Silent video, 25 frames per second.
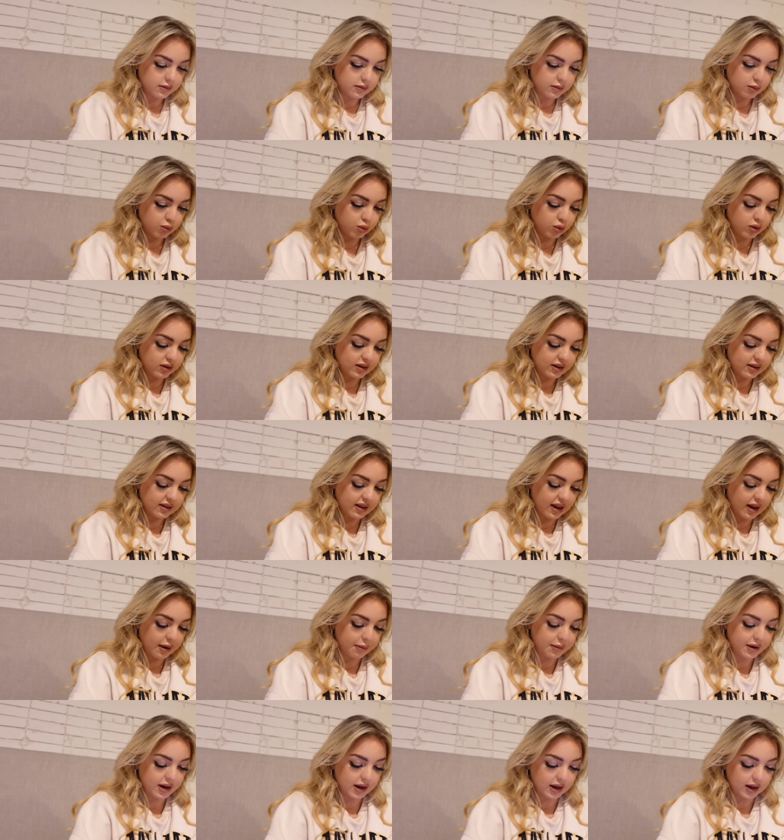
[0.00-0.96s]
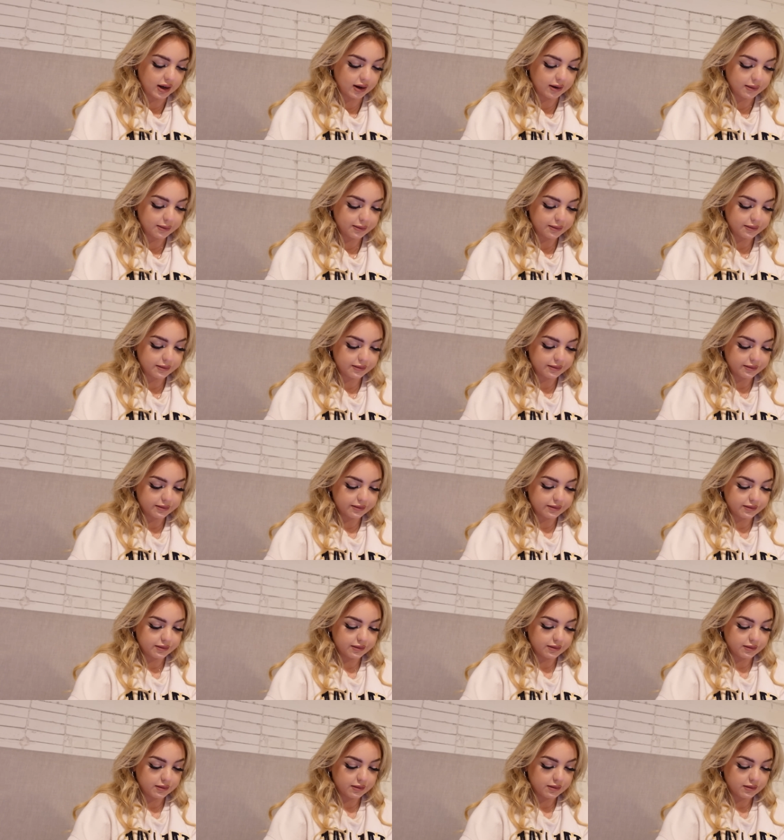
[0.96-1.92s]
What is happening? pushing the
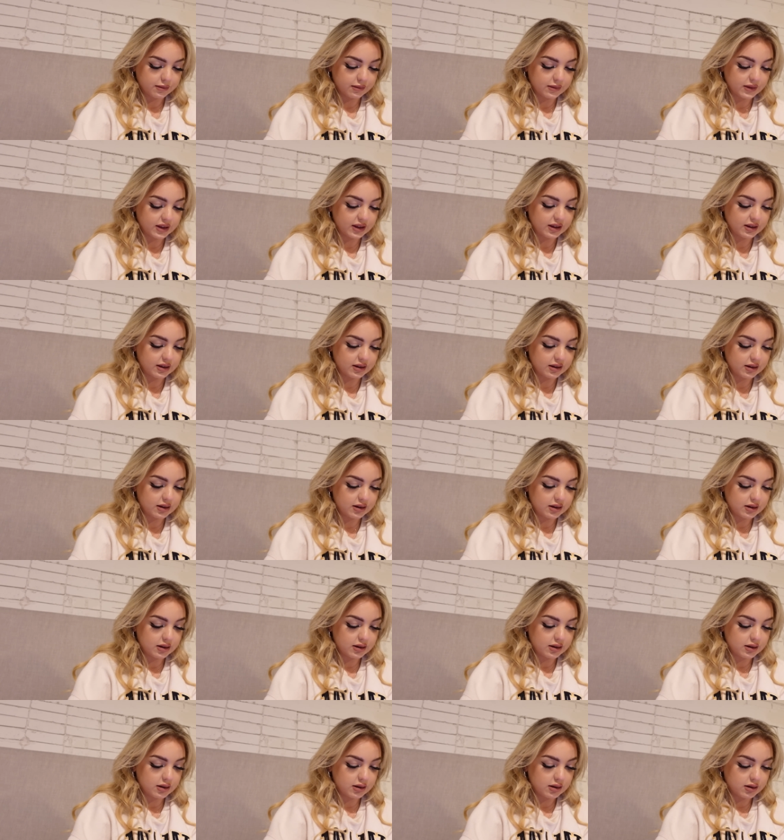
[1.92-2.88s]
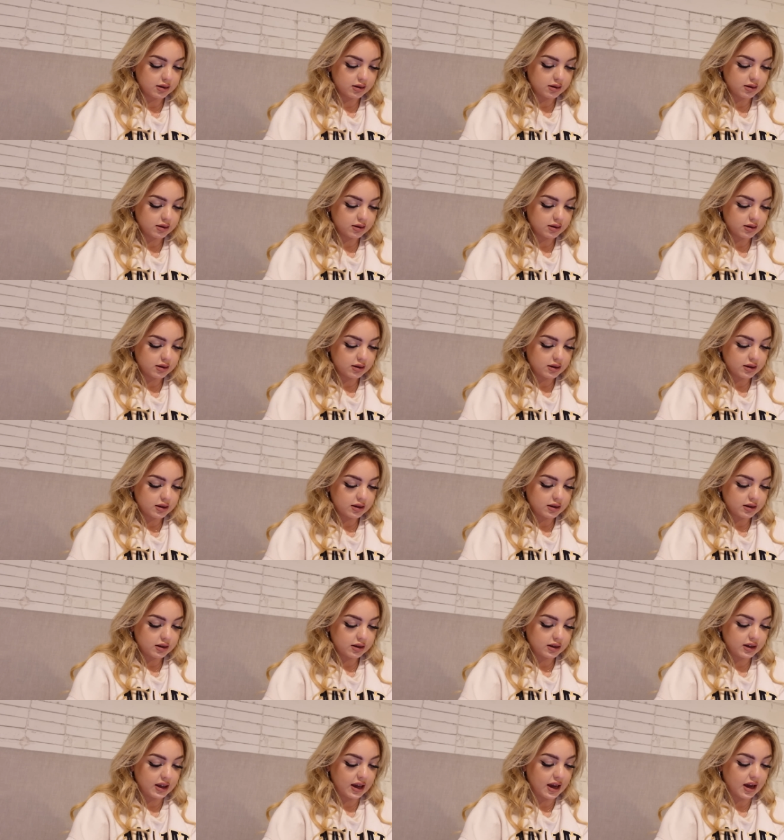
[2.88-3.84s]
time back because all I'm looking forward to is that.
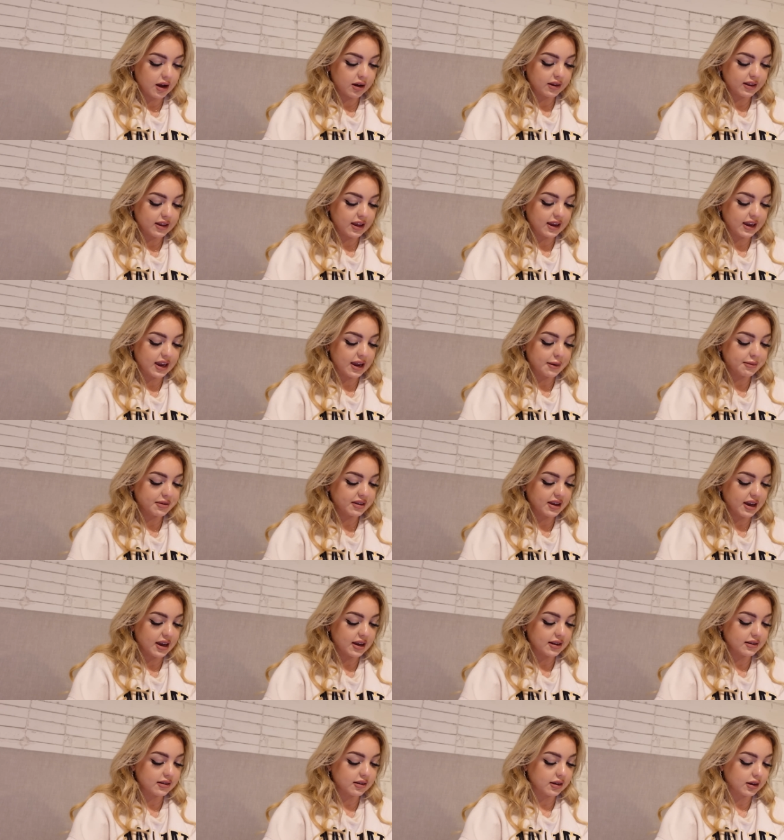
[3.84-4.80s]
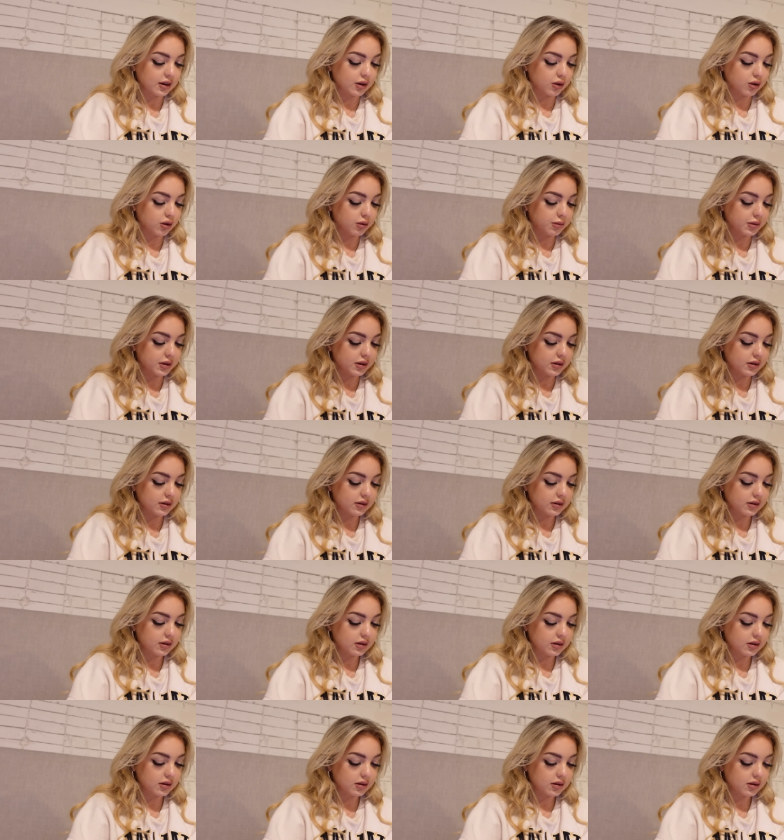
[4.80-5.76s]
Yeah, it keeps canceling Ubers.
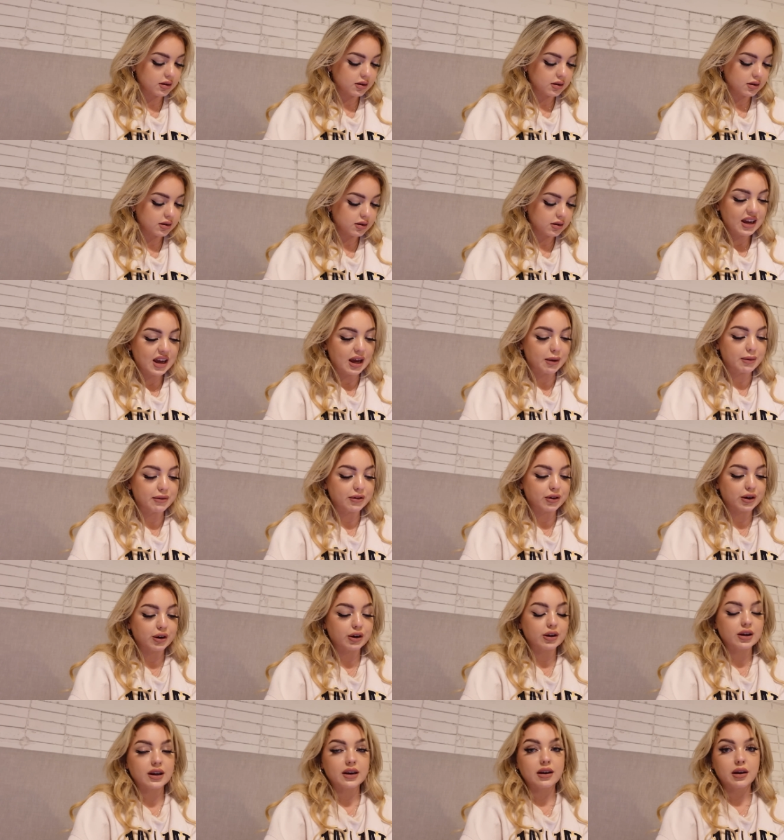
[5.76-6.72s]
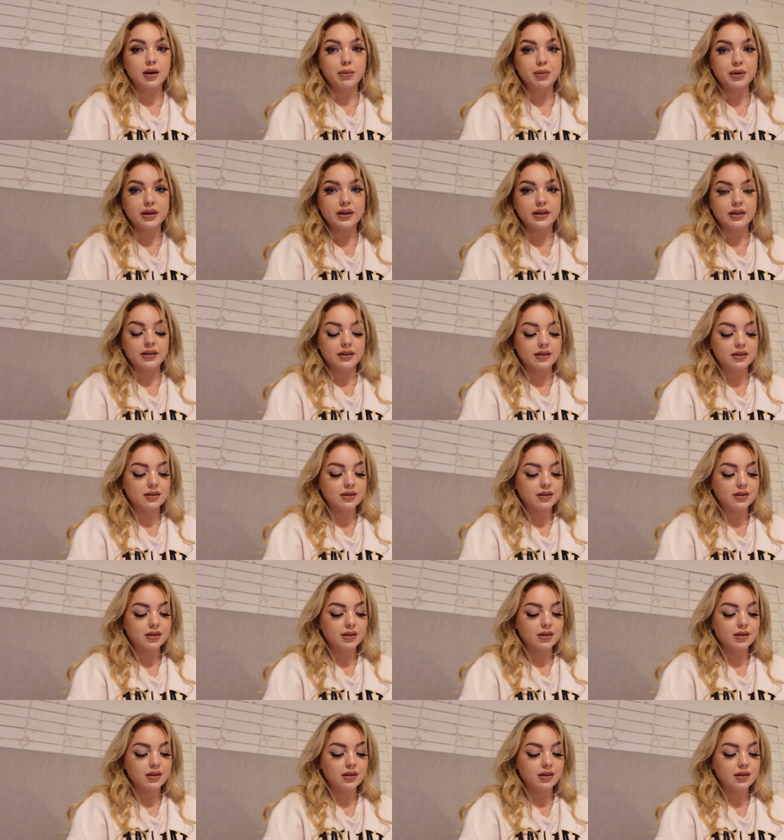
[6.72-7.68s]
And we've got to get up in
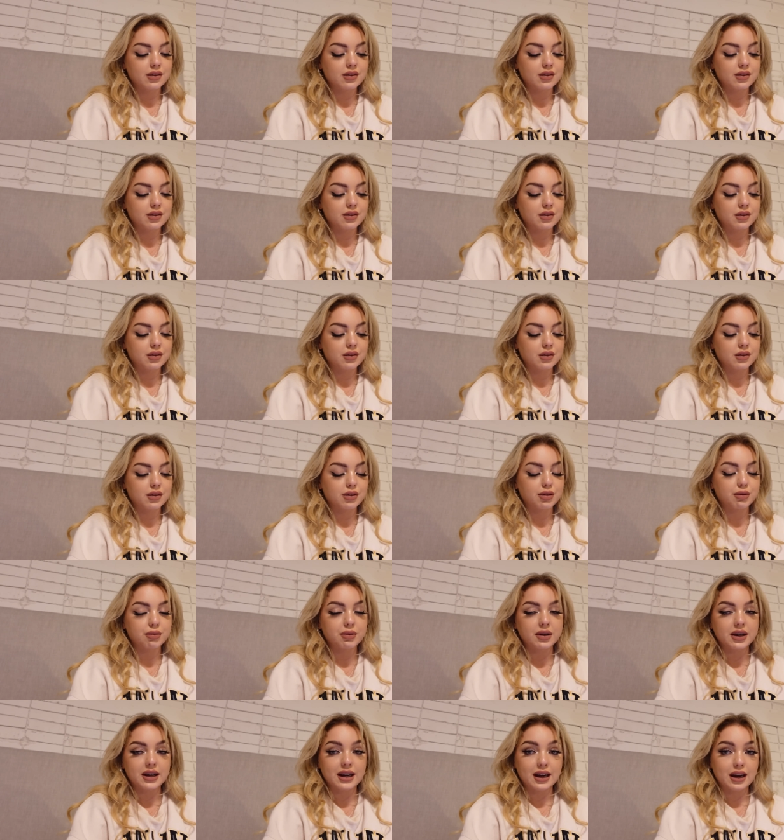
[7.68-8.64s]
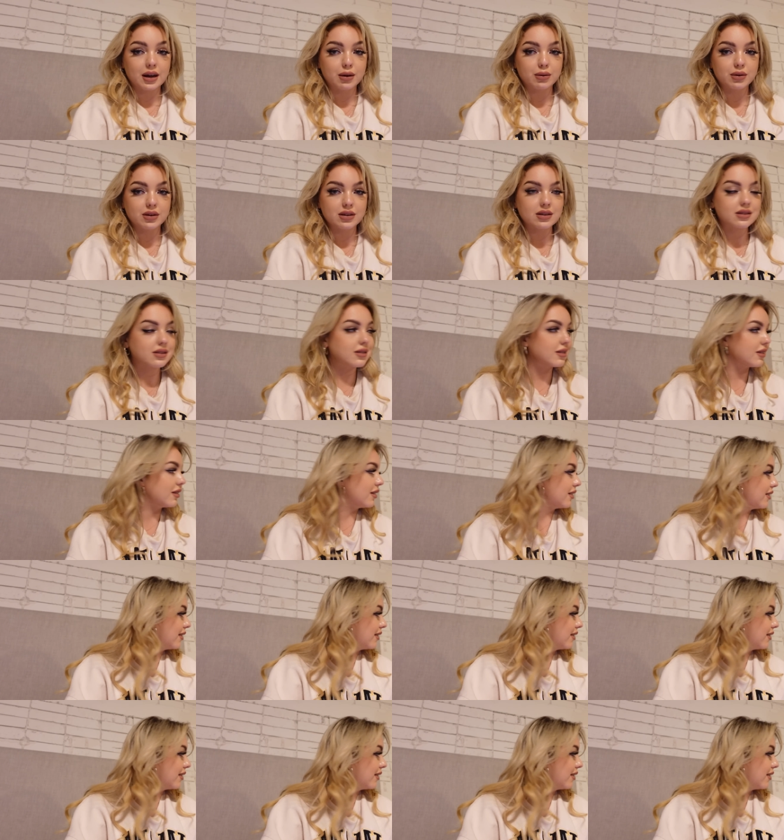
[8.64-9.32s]
three hours.